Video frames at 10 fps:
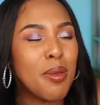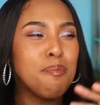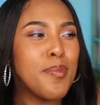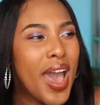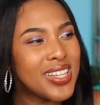
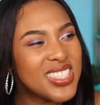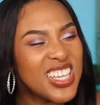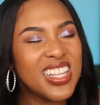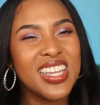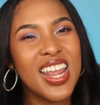
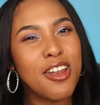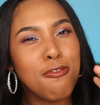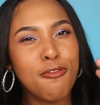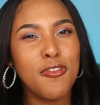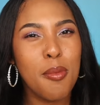masculine and
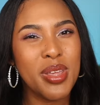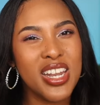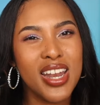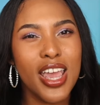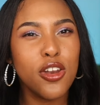
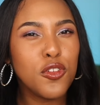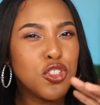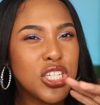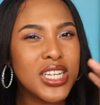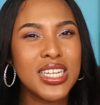feminine
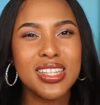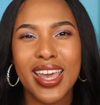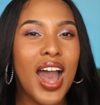energy.